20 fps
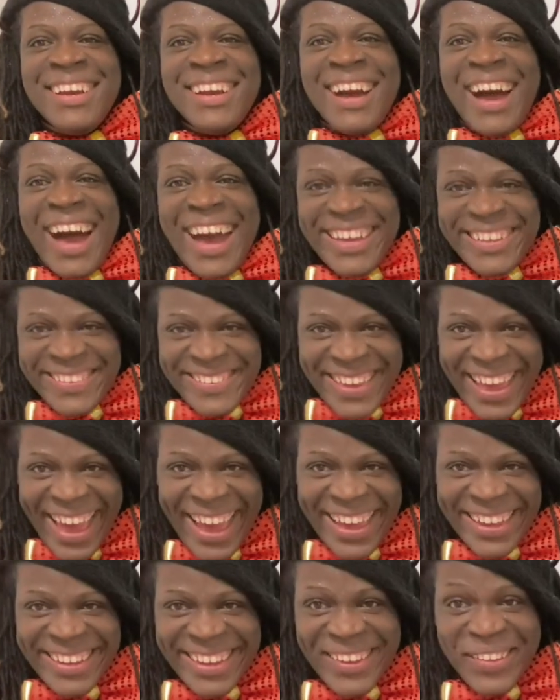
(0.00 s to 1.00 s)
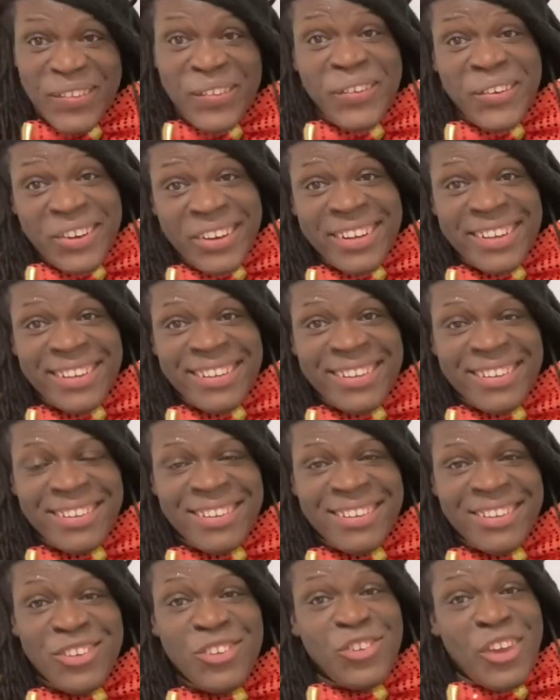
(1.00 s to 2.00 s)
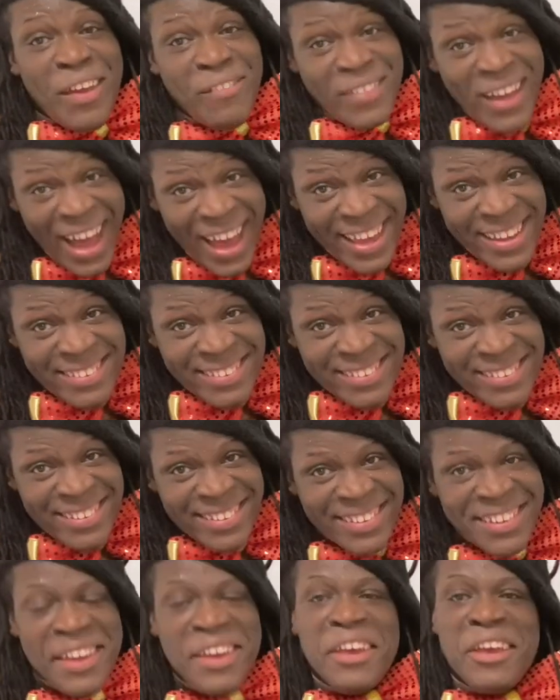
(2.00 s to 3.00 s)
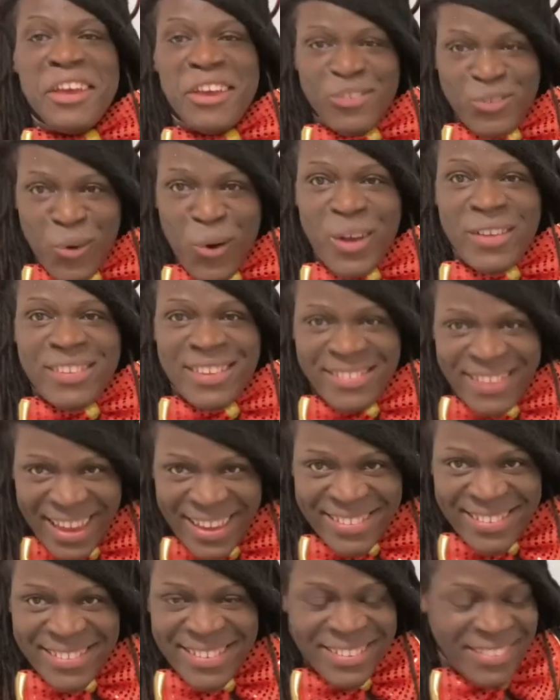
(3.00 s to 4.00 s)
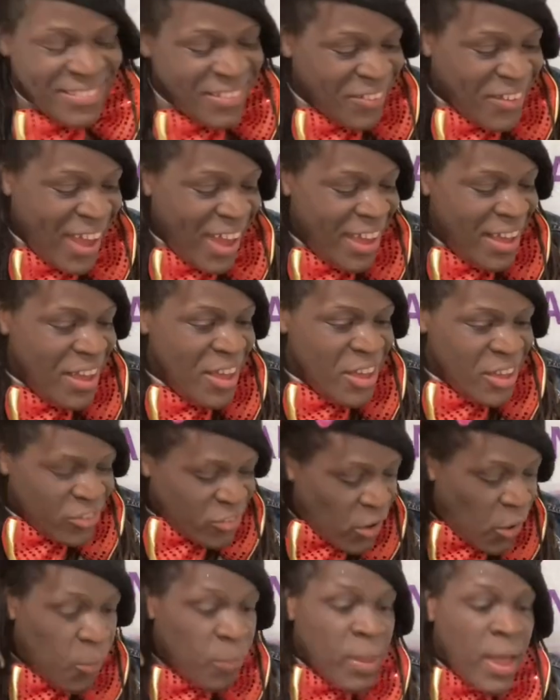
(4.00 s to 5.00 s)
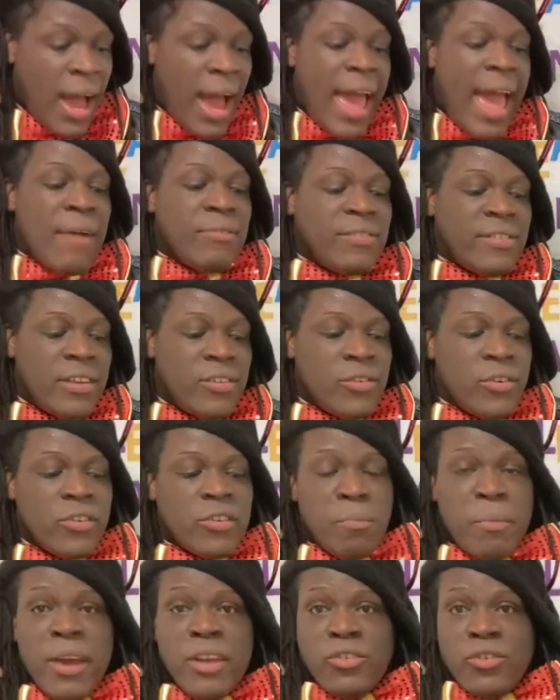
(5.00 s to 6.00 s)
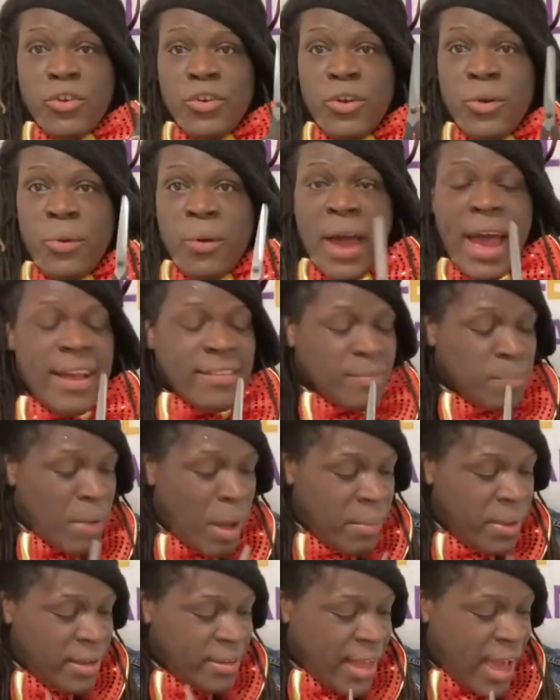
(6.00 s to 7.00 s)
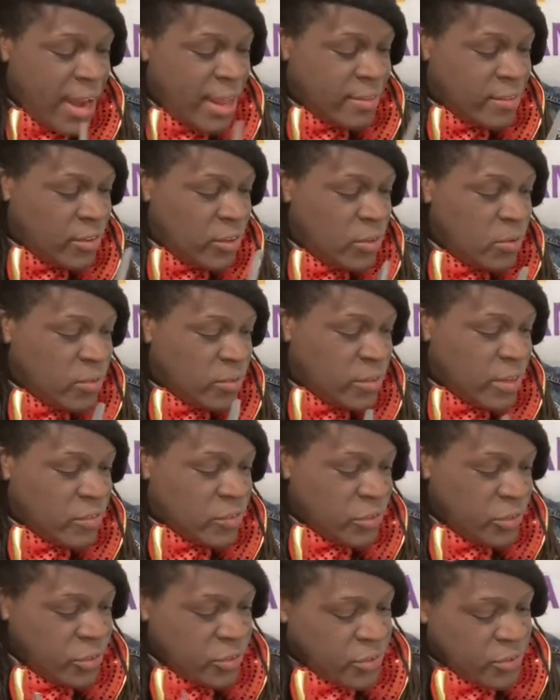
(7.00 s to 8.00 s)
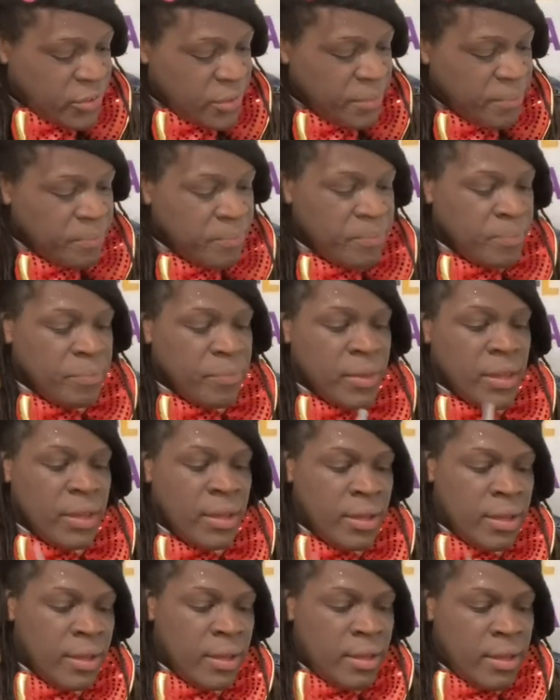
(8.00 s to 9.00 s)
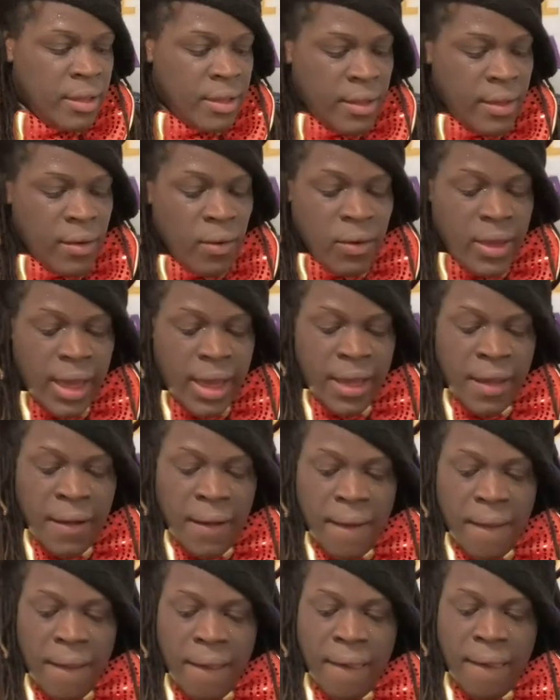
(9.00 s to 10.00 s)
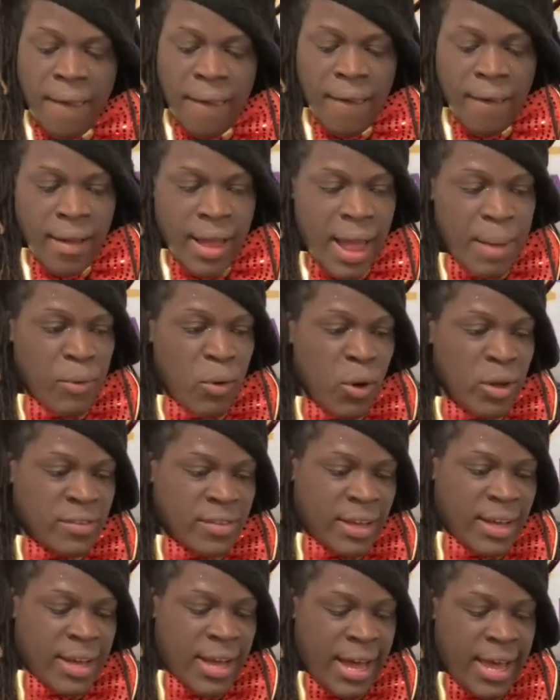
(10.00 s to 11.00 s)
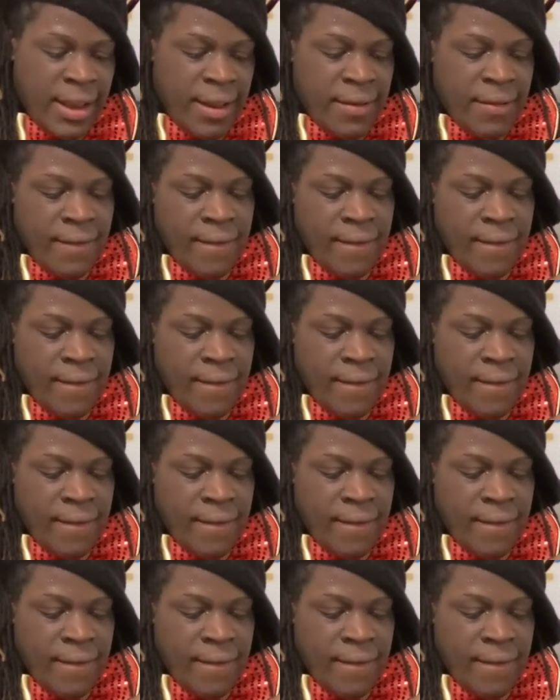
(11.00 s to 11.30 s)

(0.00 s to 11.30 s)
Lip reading: ice candy or shaved ice is going to taste. Okay, So I have scissors. Make sure you ask mommy and daddy to use scissors. Okay. I'm going to cut